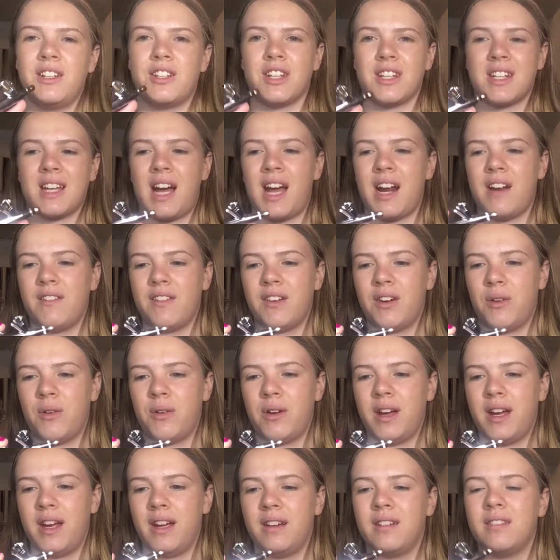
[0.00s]
just kind of
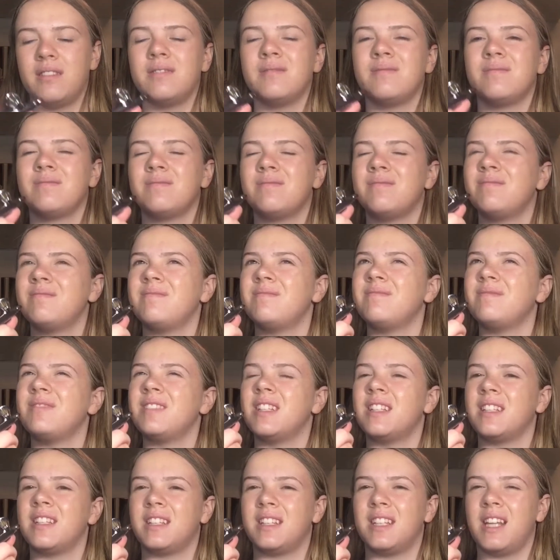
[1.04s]
annoying
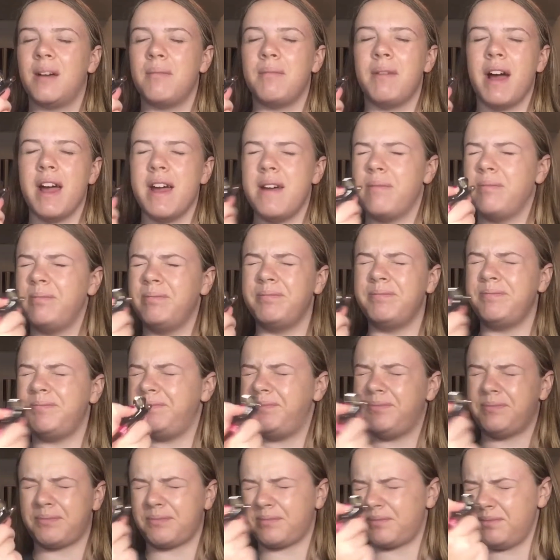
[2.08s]
that my
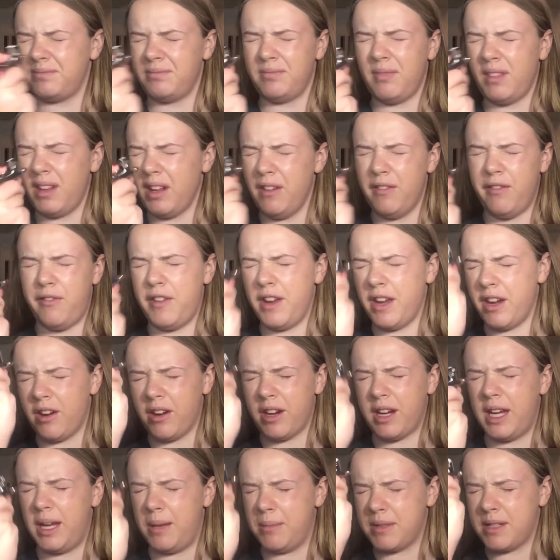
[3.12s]
finger
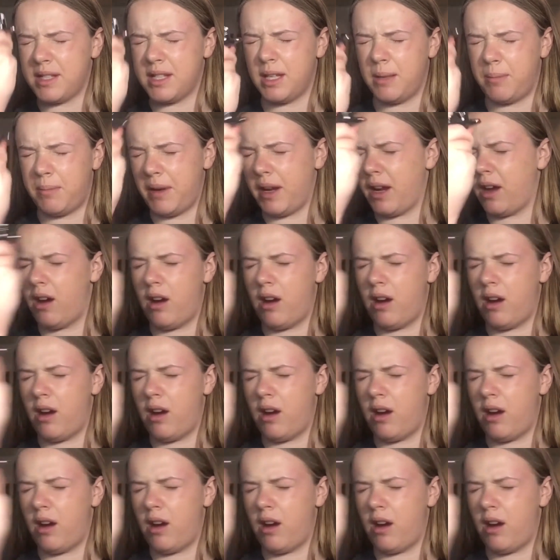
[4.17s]
keeps slipping